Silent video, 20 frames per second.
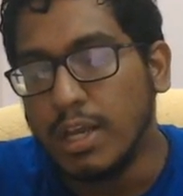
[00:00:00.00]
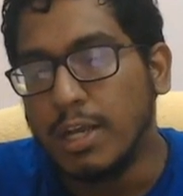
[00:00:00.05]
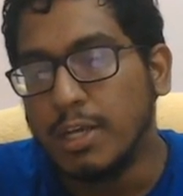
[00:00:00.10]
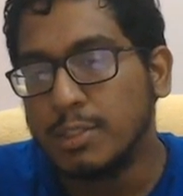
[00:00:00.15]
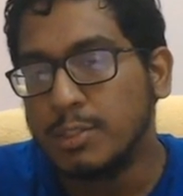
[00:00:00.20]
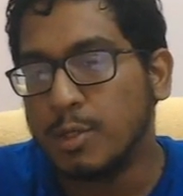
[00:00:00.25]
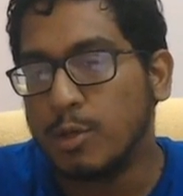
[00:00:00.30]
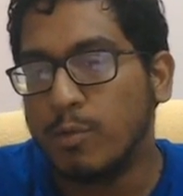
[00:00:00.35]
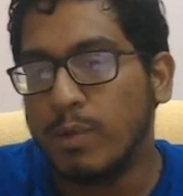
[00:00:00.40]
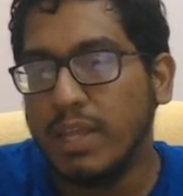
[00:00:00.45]

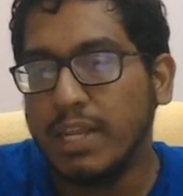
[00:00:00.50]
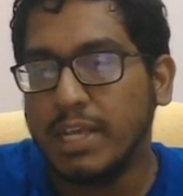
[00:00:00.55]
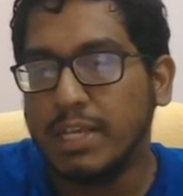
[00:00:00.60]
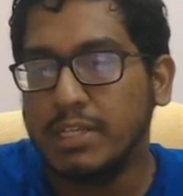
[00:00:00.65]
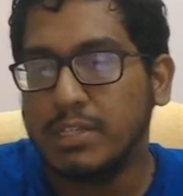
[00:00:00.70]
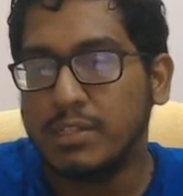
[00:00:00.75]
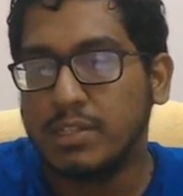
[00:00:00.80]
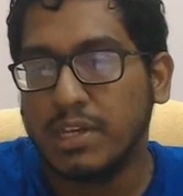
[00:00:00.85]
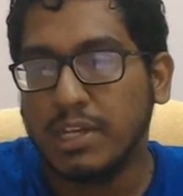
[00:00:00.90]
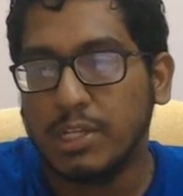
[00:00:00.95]
So queen
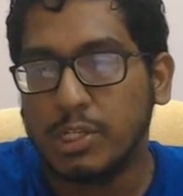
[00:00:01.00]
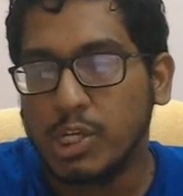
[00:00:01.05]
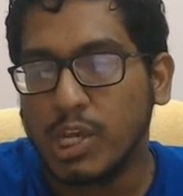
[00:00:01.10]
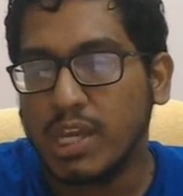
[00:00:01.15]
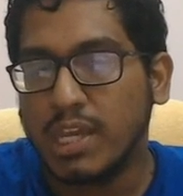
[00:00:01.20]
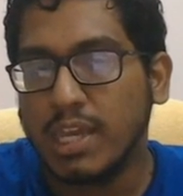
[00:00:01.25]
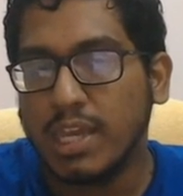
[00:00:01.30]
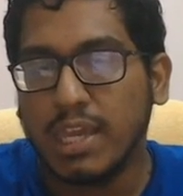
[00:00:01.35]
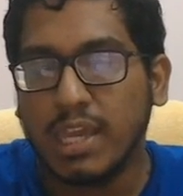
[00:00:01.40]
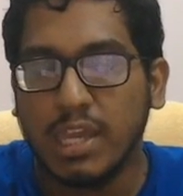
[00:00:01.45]
h3
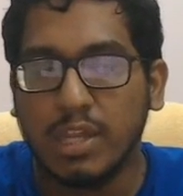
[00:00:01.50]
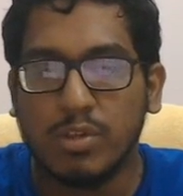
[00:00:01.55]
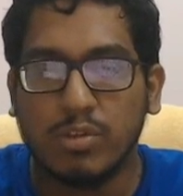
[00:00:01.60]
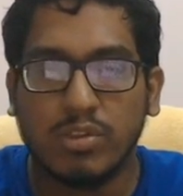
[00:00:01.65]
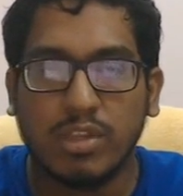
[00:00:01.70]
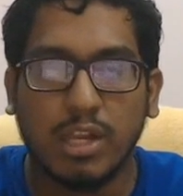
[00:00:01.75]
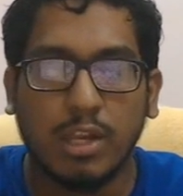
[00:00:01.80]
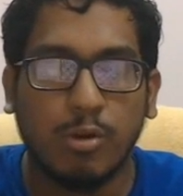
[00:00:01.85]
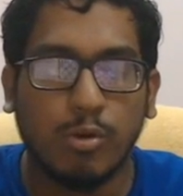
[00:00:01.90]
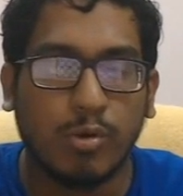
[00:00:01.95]
checking,
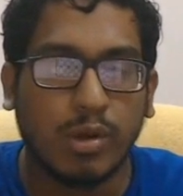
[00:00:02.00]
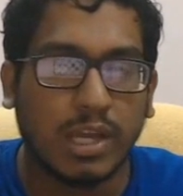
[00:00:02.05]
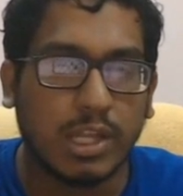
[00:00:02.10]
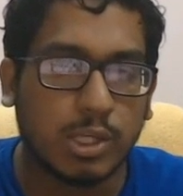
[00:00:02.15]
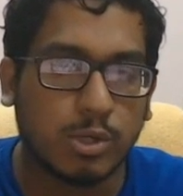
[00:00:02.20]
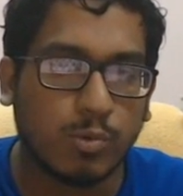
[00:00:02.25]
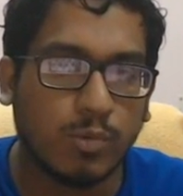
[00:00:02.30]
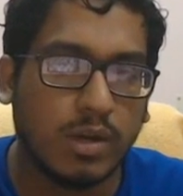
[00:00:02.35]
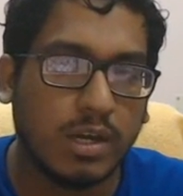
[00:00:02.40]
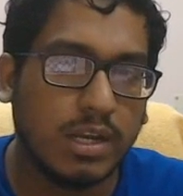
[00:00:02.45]
h3 rook
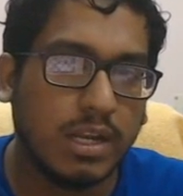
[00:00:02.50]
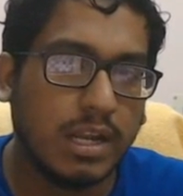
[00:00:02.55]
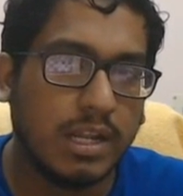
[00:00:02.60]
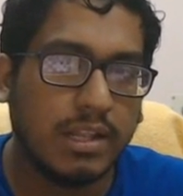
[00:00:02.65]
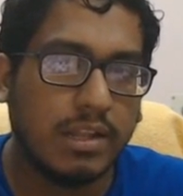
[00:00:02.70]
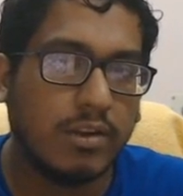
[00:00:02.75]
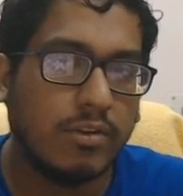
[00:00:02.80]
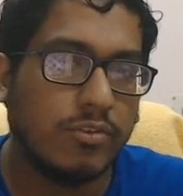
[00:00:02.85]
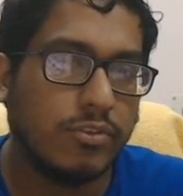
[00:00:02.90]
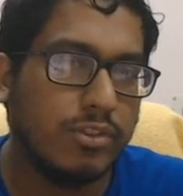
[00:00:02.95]
h1,
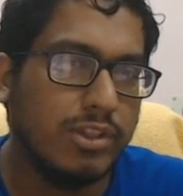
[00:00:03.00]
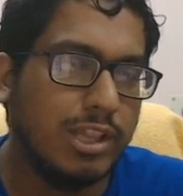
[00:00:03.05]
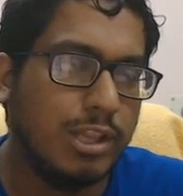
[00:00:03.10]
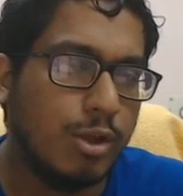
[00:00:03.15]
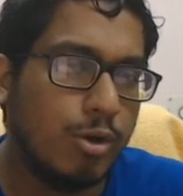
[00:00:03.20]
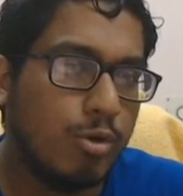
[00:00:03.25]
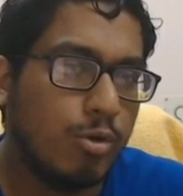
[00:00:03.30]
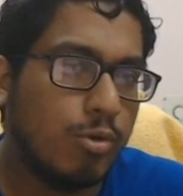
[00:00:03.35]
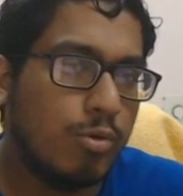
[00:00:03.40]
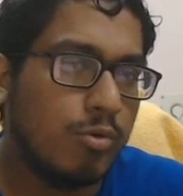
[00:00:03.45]
and there is
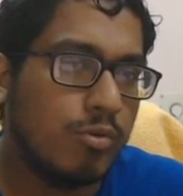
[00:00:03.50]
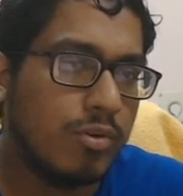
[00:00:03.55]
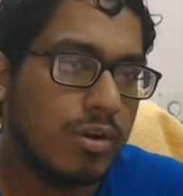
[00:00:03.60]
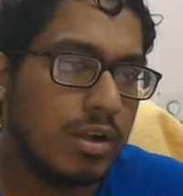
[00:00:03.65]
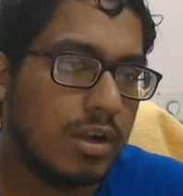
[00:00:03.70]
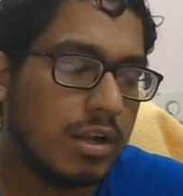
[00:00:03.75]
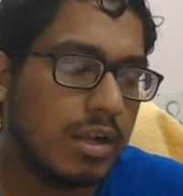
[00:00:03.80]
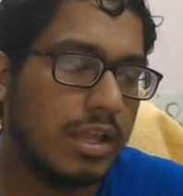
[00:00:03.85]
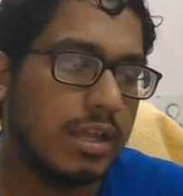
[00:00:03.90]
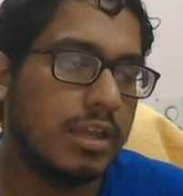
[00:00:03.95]
no
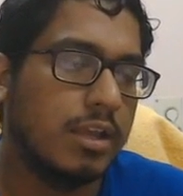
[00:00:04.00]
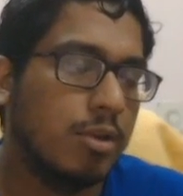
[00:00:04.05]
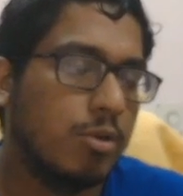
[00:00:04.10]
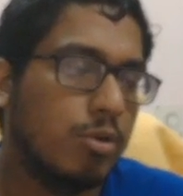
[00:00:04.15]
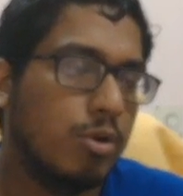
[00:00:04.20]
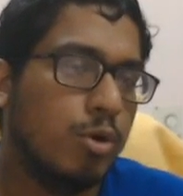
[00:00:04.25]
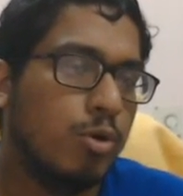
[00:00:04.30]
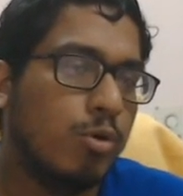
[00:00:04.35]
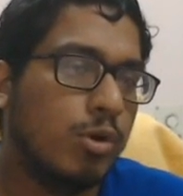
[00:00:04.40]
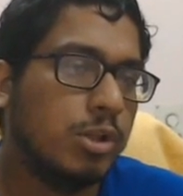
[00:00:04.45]

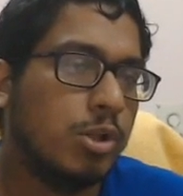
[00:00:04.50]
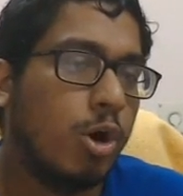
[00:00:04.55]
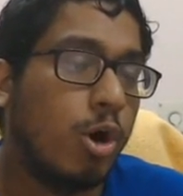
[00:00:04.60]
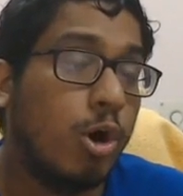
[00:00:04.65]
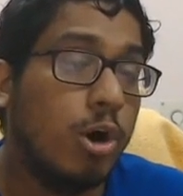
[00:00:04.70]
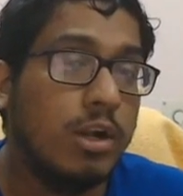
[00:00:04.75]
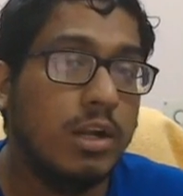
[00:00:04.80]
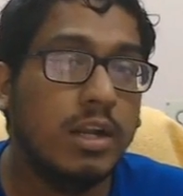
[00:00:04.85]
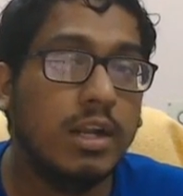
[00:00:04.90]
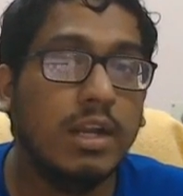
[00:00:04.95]
no other
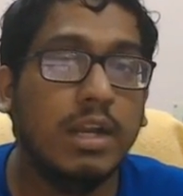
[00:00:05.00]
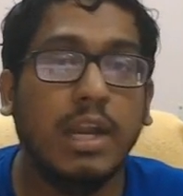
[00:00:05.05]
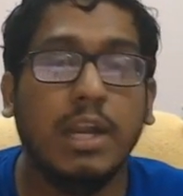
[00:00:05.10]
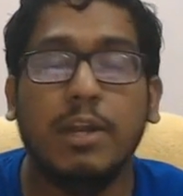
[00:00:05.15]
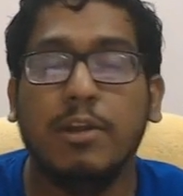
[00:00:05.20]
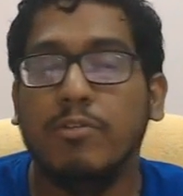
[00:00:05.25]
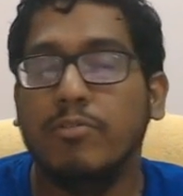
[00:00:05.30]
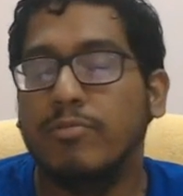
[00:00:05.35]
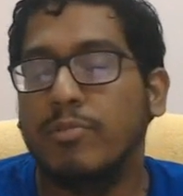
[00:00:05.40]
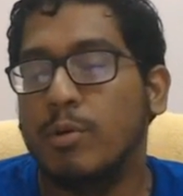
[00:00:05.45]

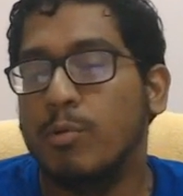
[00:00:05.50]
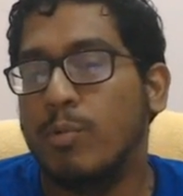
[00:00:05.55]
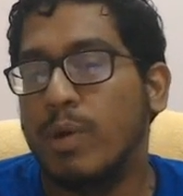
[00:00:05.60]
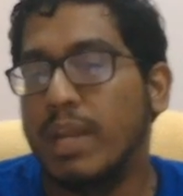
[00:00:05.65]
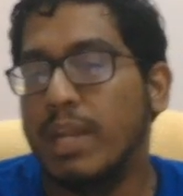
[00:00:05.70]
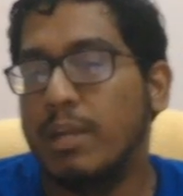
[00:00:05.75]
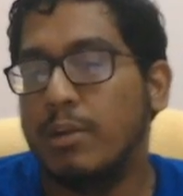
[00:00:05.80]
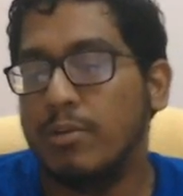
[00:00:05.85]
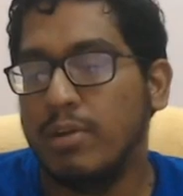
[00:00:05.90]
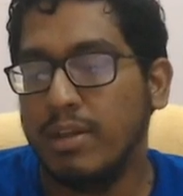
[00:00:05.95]
alternative for
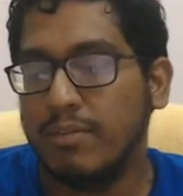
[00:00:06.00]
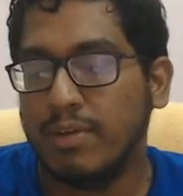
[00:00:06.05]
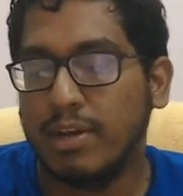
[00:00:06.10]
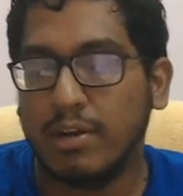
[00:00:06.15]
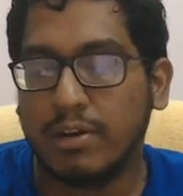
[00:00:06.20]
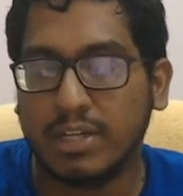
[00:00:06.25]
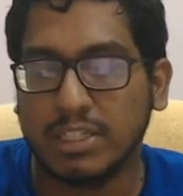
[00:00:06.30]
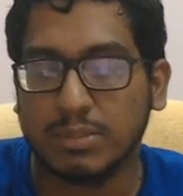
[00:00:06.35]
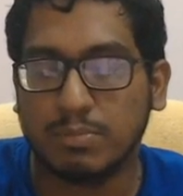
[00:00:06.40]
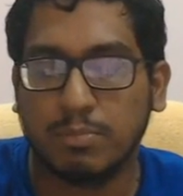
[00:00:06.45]
white to even
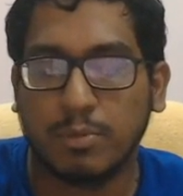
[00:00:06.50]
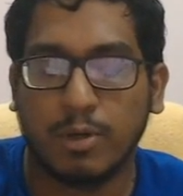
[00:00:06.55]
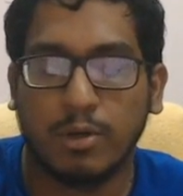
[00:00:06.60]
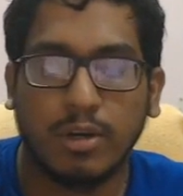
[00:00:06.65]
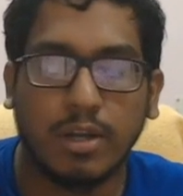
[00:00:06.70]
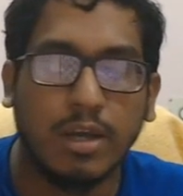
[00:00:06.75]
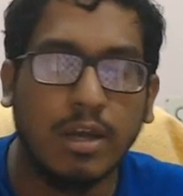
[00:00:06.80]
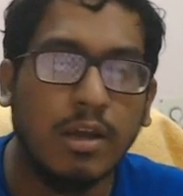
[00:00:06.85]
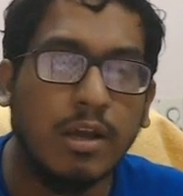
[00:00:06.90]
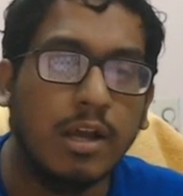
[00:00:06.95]
respond.
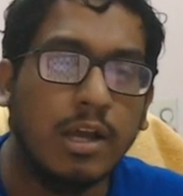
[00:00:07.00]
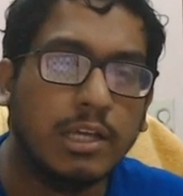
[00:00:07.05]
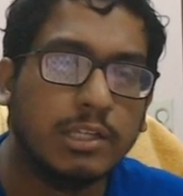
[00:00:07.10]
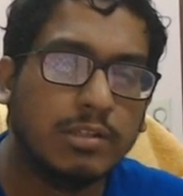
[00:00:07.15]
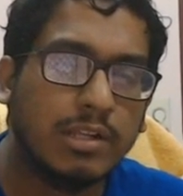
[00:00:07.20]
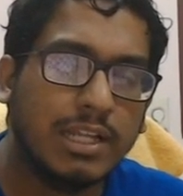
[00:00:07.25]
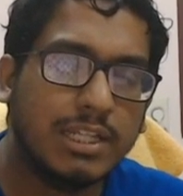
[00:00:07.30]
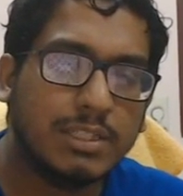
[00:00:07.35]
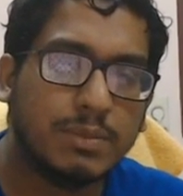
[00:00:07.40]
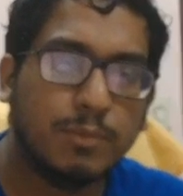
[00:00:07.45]

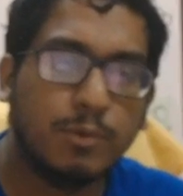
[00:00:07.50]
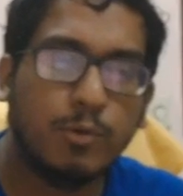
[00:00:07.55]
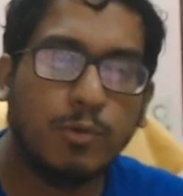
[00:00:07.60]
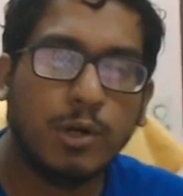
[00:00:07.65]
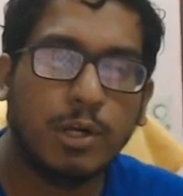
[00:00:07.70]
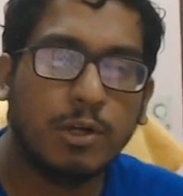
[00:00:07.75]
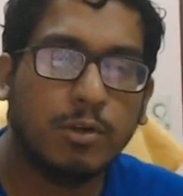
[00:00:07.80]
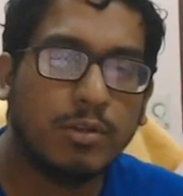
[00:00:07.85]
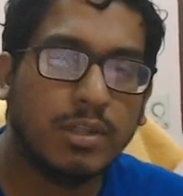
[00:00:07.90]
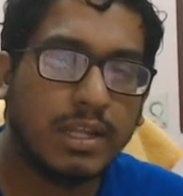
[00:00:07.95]
So let's move
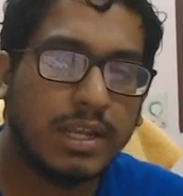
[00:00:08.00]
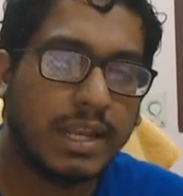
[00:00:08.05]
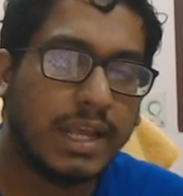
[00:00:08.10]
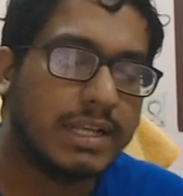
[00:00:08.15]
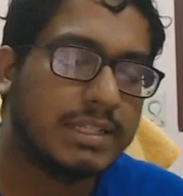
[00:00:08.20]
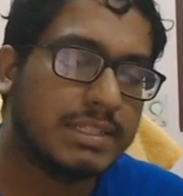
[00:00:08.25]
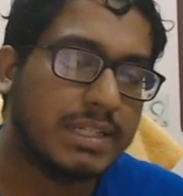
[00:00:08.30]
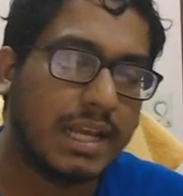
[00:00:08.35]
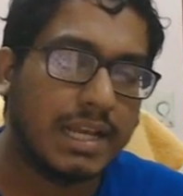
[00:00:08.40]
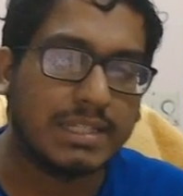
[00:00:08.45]
on to the
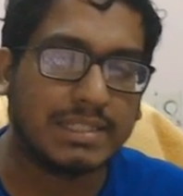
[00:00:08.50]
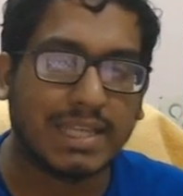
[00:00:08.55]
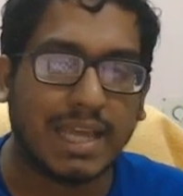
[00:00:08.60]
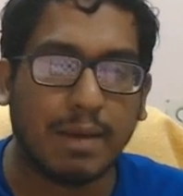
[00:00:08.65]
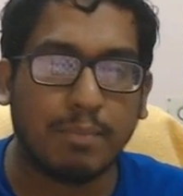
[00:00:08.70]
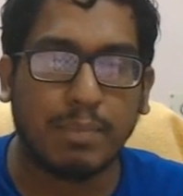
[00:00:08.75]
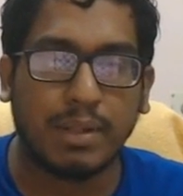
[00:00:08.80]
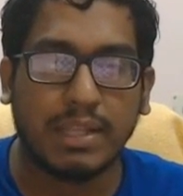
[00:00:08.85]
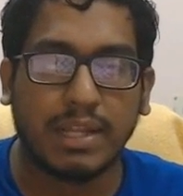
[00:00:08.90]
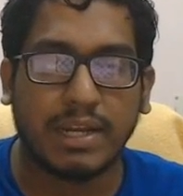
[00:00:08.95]
next
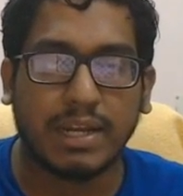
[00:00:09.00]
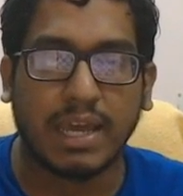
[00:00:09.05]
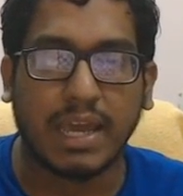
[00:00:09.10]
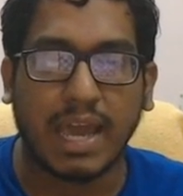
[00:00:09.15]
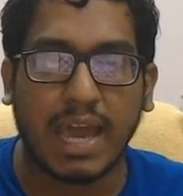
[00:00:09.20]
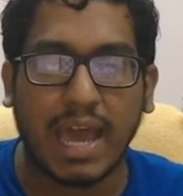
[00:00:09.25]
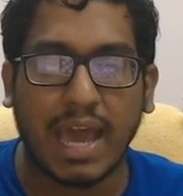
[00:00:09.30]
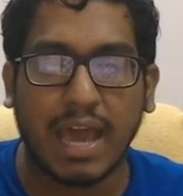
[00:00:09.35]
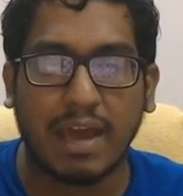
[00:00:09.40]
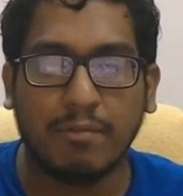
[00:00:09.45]
example that
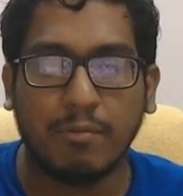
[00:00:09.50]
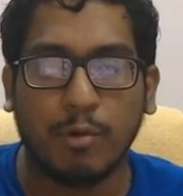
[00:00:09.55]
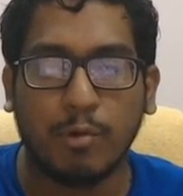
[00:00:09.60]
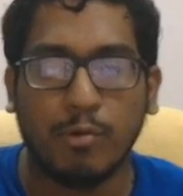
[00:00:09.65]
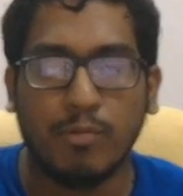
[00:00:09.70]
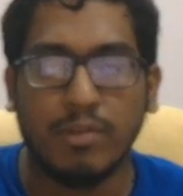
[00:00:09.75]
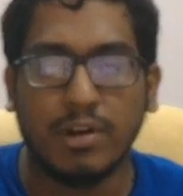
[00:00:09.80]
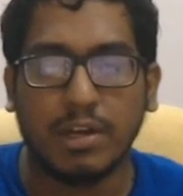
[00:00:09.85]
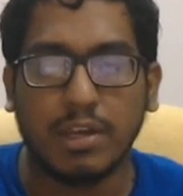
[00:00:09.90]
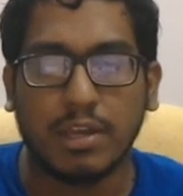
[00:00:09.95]
I have
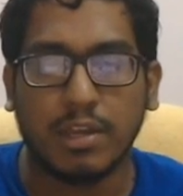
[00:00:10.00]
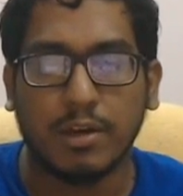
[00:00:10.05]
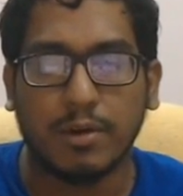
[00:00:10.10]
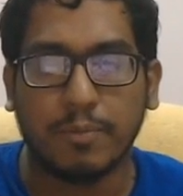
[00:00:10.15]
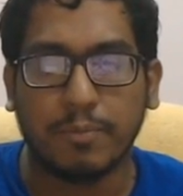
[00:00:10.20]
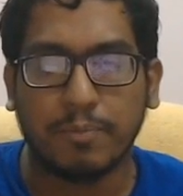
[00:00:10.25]
over here.